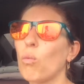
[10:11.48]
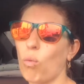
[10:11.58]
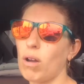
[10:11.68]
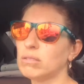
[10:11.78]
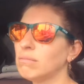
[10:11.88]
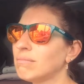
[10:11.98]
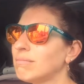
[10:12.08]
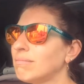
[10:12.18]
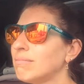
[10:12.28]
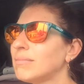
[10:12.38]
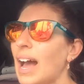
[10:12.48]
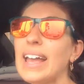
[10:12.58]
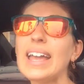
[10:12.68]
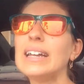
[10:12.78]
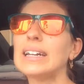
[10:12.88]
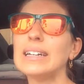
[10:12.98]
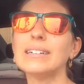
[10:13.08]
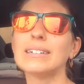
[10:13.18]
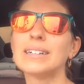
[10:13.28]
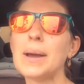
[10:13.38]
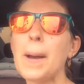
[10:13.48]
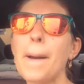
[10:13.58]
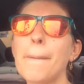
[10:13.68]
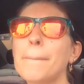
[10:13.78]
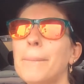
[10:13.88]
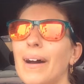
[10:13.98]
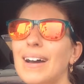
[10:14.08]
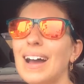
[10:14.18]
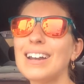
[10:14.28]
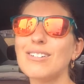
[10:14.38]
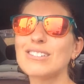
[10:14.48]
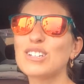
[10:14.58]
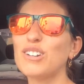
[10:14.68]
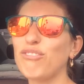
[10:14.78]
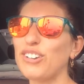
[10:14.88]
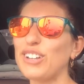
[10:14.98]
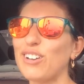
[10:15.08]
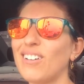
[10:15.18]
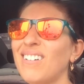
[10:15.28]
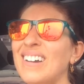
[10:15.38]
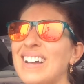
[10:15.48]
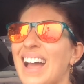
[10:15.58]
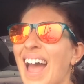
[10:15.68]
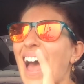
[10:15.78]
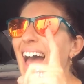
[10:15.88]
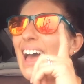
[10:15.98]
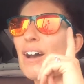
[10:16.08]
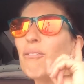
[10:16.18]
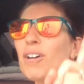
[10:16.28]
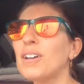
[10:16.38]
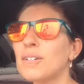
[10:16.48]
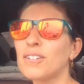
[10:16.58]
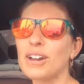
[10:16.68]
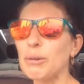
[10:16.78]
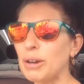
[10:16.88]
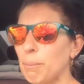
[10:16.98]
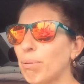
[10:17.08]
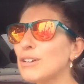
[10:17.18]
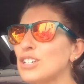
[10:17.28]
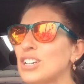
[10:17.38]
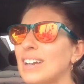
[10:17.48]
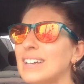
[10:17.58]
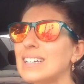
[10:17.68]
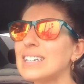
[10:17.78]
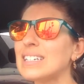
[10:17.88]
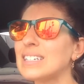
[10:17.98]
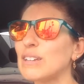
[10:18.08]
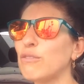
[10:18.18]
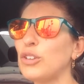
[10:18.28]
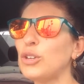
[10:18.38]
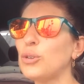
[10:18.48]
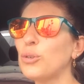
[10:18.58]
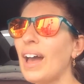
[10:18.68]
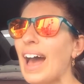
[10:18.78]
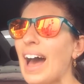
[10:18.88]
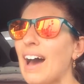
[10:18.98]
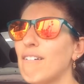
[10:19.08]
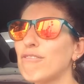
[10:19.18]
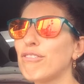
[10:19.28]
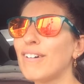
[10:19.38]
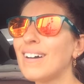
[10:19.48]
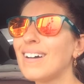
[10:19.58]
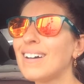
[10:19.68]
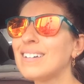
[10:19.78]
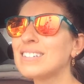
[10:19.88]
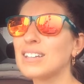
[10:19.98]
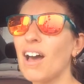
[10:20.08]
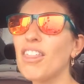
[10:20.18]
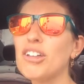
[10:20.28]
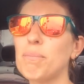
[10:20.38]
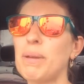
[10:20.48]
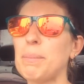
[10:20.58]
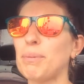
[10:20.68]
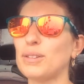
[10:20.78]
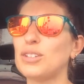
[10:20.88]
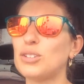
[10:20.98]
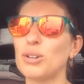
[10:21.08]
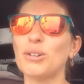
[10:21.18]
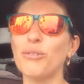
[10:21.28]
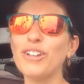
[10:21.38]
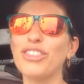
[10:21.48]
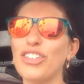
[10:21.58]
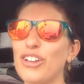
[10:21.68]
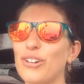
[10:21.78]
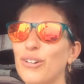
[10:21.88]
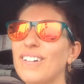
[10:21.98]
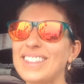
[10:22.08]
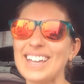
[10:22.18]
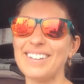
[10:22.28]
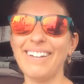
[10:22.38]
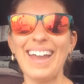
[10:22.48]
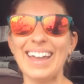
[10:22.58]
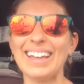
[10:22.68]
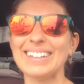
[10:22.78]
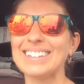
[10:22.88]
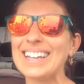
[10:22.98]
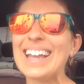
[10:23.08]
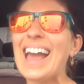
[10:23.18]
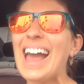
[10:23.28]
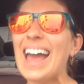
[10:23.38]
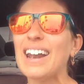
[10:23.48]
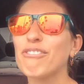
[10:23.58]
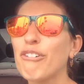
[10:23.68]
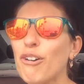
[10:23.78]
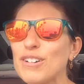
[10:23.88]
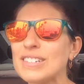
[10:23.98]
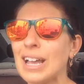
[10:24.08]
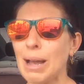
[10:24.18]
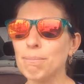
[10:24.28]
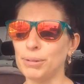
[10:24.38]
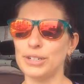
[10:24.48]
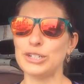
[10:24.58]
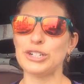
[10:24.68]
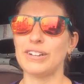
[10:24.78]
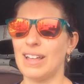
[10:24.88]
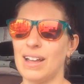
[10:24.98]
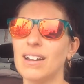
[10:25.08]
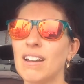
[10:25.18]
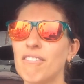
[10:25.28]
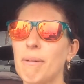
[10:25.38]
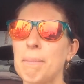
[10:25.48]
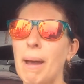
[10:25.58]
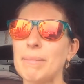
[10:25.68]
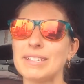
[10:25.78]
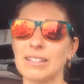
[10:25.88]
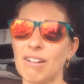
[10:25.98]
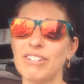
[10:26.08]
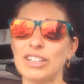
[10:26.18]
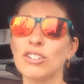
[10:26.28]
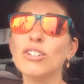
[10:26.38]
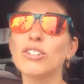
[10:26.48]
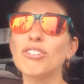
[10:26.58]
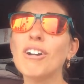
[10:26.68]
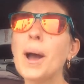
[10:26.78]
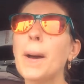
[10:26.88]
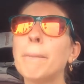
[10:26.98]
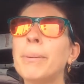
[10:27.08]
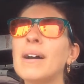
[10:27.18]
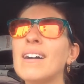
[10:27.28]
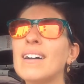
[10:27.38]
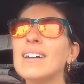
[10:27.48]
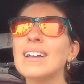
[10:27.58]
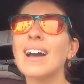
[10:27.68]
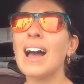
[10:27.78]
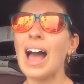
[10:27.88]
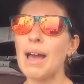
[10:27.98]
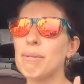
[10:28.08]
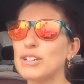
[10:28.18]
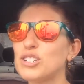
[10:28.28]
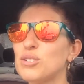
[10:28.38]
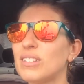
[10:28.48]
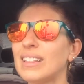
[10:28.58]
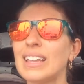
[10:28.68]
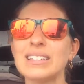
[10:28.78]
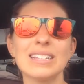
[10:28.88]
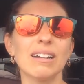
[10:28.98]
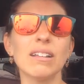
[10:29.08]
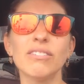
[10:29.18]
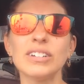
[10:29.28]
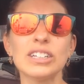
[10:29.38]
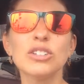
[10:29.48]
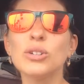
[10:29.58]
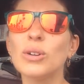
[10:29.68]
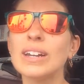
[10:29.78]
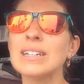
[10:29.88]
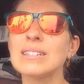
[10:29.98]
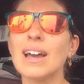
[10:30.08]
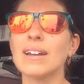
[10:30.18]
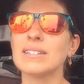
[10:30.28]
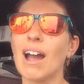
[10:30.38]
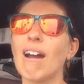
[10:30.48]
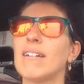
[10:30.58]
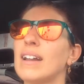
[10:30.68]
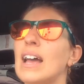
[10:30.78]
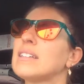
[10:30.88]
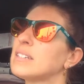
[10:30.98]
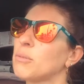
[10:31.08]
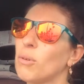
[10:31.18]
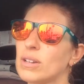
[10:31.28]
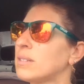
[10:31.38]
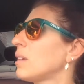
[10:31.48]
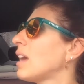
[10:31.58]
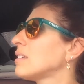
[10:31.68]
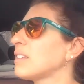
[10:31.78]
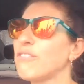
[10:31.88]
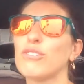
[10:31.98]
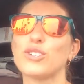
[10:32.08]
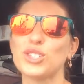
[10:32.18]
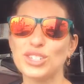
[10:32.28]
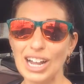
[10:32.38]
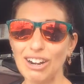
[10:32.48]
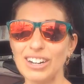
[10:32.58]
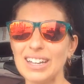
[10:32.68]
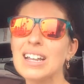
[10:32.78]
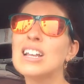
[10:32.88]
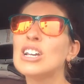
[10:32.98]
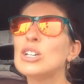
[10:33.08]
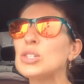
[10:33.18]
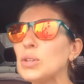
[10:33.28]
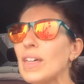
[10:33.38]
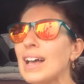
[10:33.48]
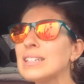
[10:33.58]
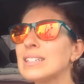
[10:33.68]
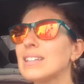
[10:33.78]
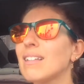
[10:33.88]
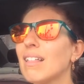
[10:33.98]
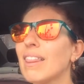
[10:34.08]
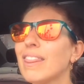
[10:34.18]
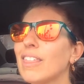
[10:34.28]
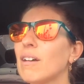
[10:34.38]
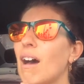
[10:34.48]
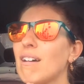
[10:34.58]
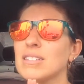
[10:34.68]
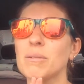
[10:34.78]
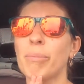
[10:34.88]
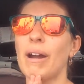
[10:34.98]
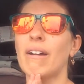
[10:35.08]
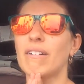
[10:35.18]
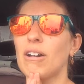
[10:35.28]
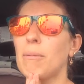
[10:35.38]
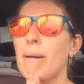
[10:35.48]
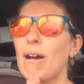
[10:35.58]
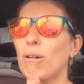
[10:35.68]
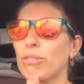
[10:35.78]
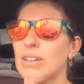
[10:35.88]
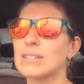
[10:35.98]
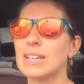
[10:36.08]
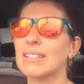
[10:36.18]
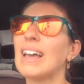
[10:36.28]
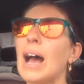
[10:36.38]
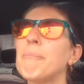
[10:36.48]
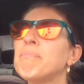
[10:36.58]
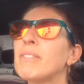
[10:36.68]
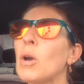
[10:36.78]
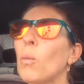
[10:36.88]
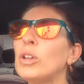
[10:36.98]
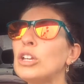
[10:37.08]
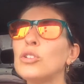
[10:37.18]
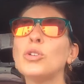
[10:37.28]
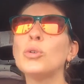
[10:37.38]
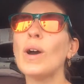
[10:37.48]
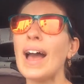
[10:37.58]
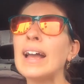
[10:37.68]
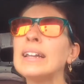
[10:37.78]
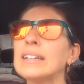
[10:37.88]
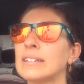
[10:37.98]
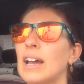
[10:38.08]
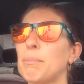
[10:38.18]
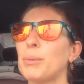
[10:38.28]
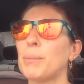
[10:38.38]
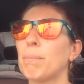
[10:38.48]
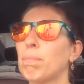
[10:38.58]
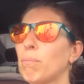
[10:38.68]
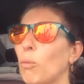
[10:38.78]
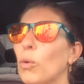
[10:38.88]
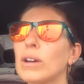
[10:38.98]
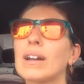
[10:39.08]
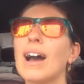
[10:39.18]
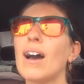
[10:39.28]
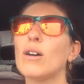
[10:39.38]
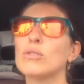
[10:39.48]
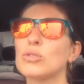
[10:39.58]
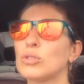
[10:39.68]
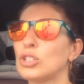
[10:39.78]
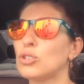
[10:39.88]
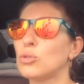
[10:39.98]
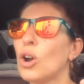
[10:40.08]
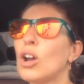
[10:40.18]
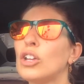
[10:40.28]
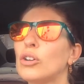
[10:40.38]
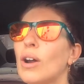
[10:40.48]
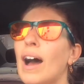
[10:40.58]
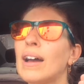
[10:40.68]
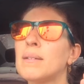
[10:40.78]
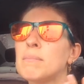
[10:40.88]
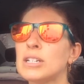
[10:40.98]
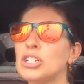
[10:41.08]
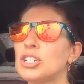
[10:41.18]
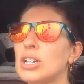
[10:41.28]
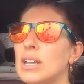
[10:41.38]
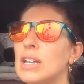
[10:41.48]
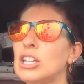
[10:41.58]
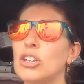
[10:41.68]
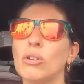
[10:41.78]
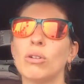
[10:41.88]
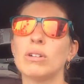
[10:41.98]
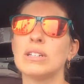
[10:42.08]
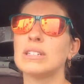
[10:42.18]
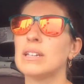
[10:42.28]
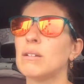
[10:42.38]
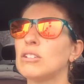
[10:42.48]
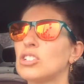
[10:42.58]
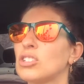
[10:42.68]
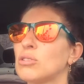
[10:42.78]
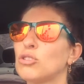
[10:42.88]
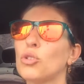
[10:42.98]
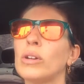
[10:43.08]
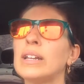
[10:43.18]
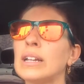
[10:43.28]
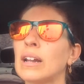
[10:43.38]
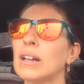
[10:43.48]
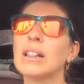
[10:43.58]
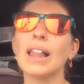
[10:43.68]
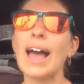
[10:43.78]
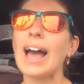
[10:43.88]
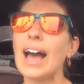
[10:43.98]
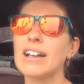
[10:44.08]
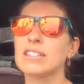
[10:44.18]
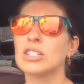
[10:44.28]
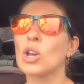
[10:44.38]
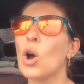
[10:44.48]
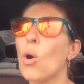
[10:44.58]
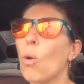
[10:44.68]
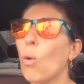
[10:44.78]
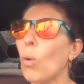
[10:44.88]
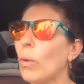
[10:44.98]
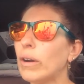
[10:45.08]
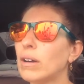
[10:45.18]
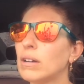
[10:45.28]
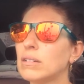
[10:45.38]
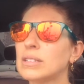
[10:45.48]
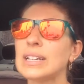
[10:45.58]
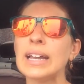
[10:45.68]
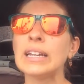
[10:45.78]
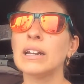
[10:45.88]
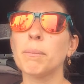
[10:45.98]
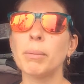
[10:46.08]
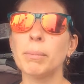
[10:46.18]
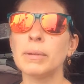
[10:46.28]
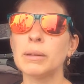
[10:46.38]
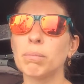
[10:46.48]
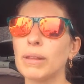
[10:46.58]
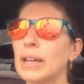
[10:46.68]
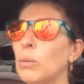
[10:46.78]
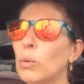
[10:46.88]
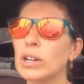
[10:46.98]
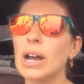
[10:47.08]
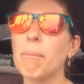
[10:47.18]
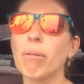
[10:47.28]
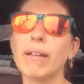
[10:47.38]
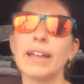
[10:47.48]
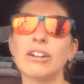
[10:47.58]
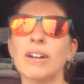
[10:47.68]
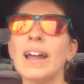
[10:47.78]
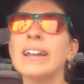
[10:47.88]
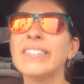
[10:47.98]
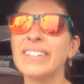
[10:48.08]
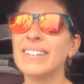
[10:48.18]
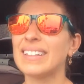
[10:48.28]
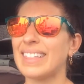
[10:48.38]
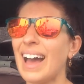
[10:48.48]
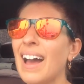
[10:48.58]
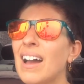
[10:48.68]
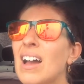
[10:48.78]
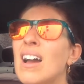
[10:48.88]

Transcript: one, I hate it, but I know it's good for you. And what a great way to push it is if you have other people to do it with you that you hate. And of course, I'm pretty sure that none of my mommies love it too, but I bet you that they start loving it too, and it's not as hard as it was as they first started. So that's the awesome part about things like that. When you do any type of workouts or you're on a mission, you know, is it just joining a class or signing up a meal plan, workout plan, or anything like that,